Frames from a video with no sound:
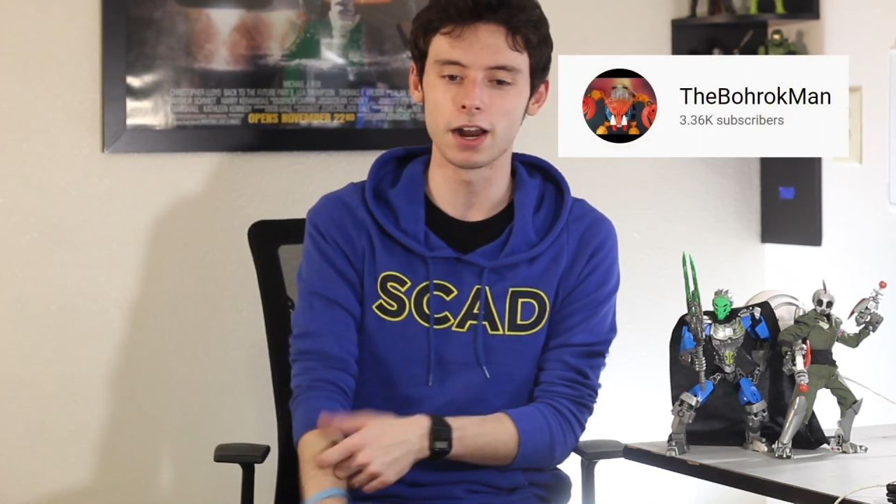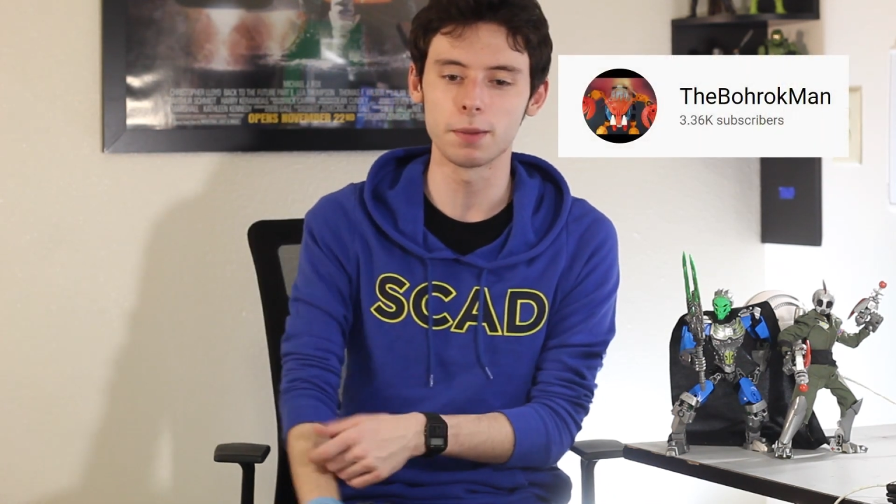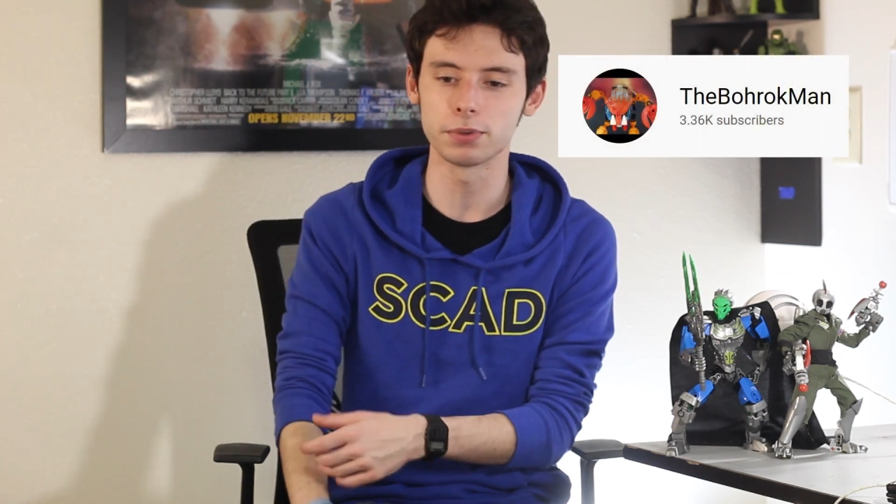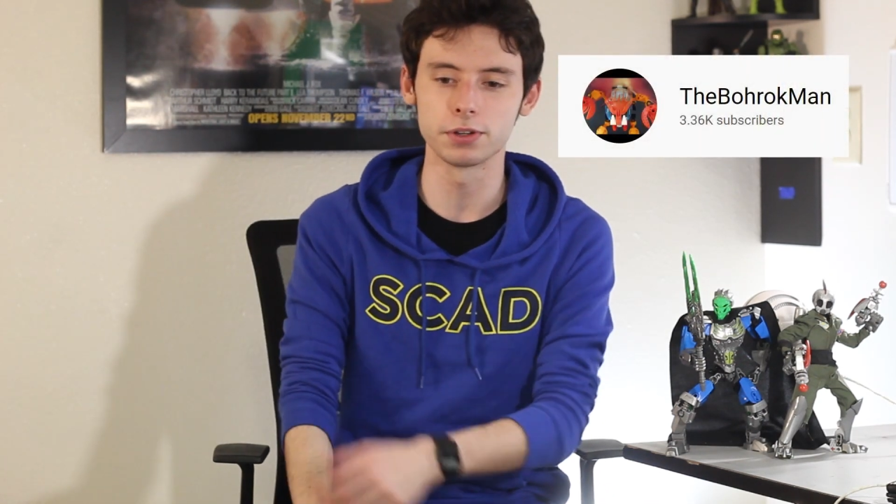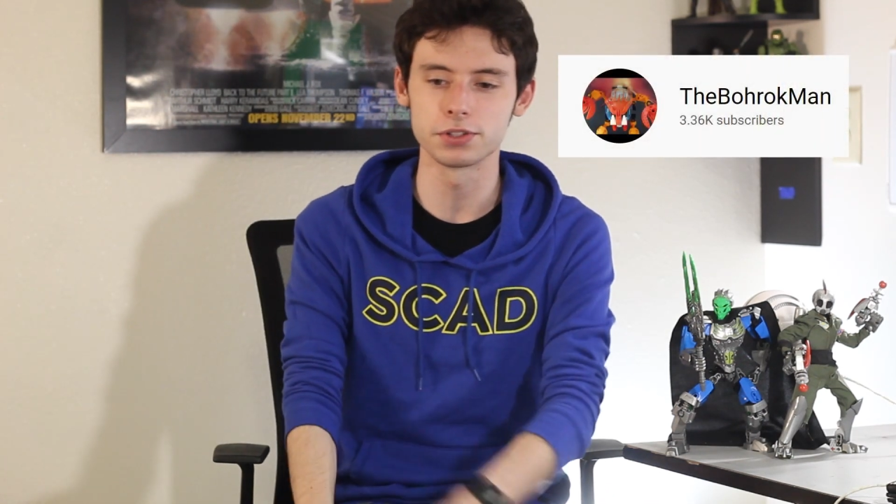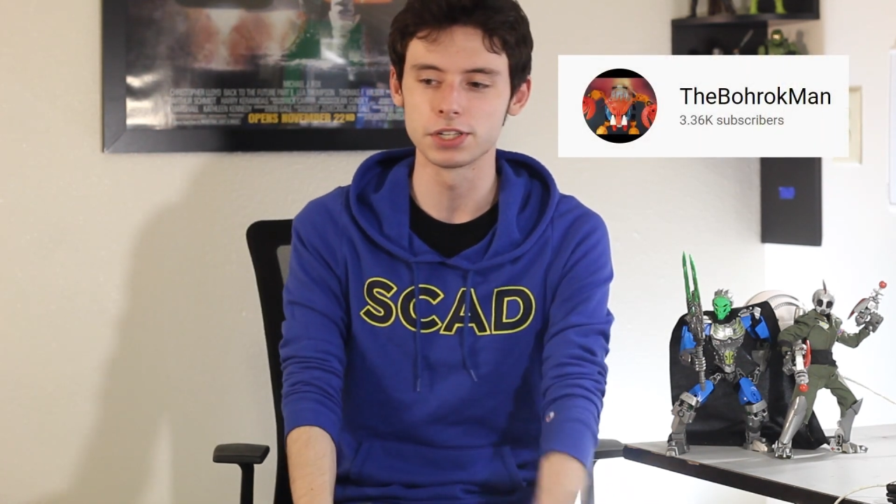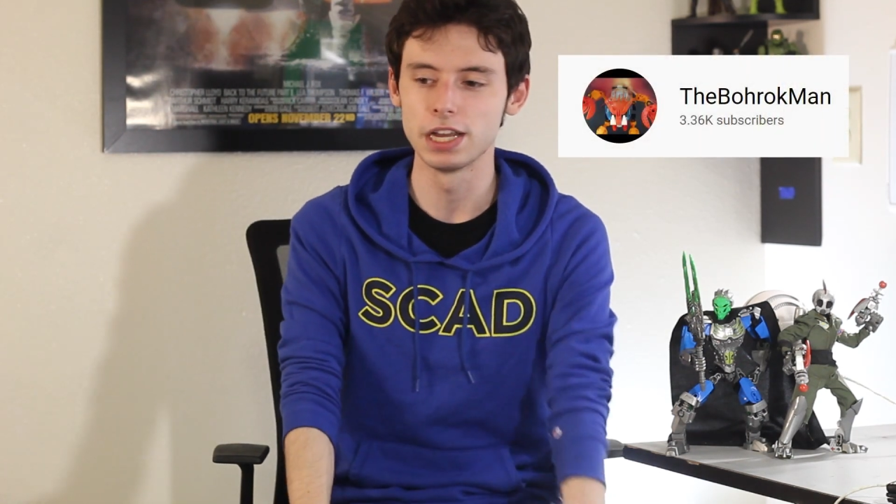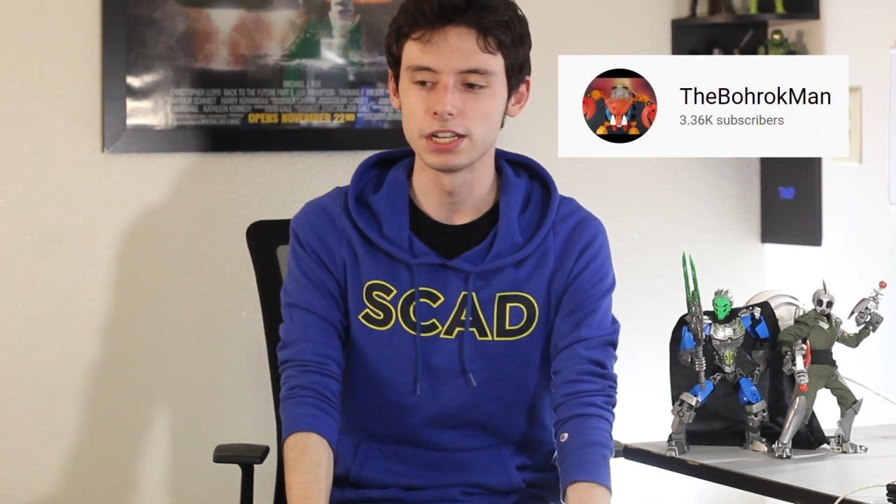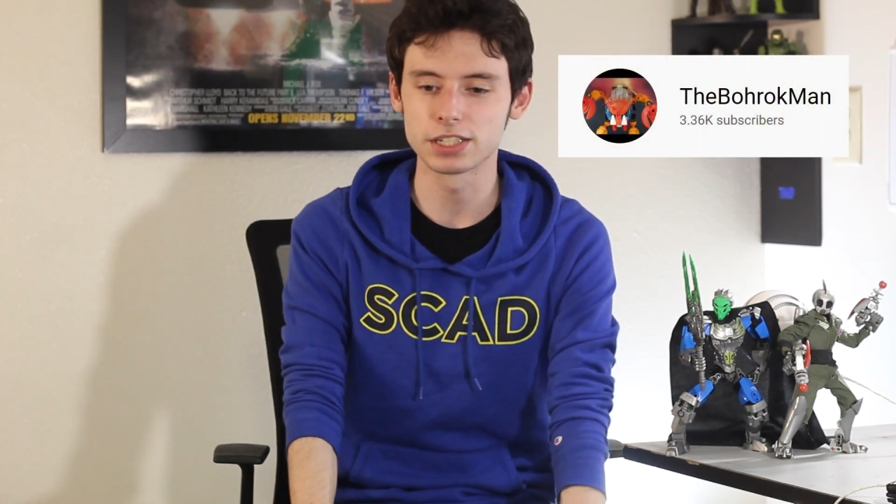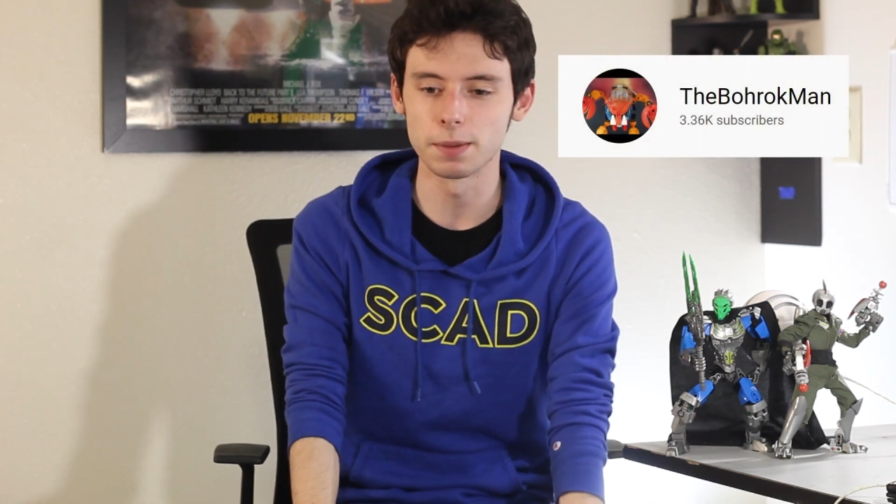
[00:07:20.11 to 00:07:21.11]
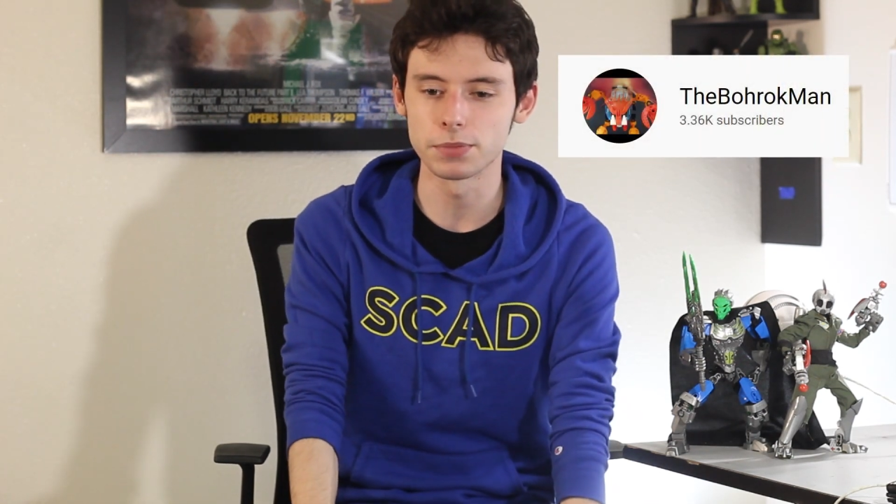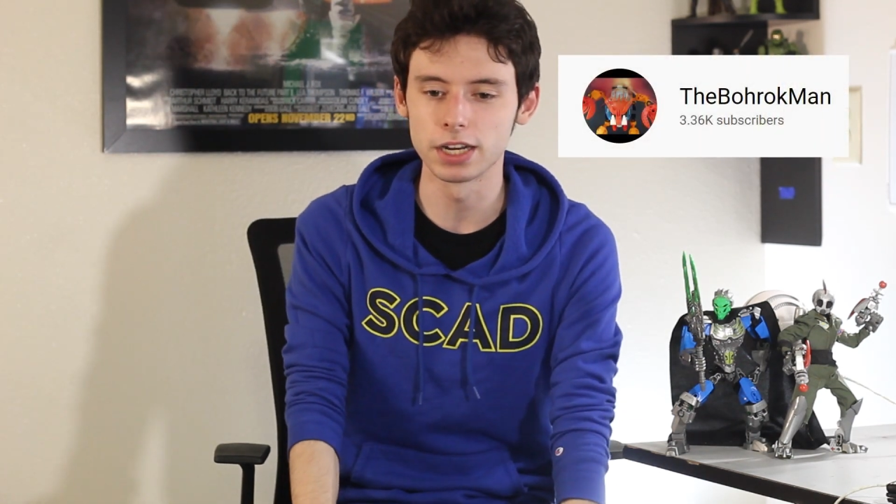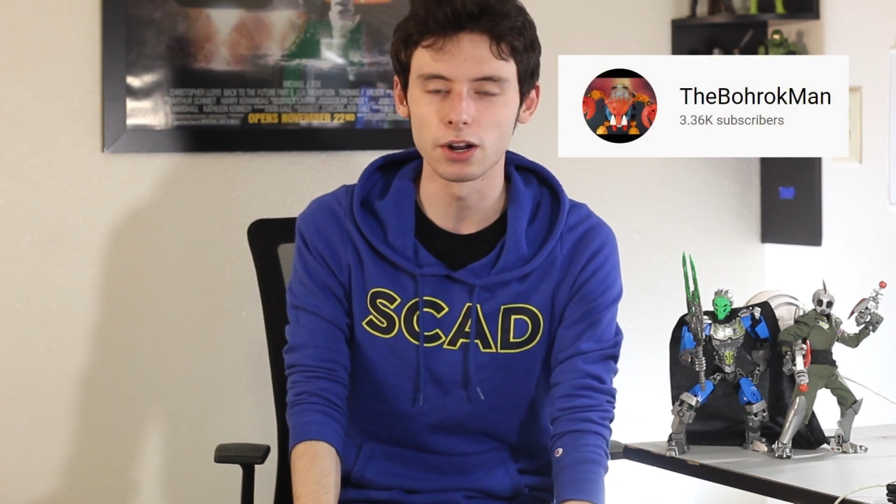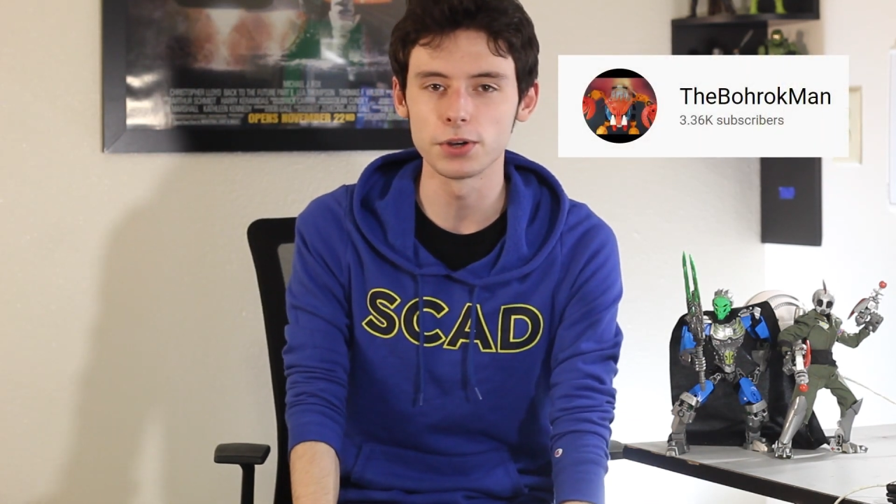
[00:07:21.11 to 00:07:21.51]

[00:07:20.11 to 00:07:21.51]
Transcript: Man uploads something,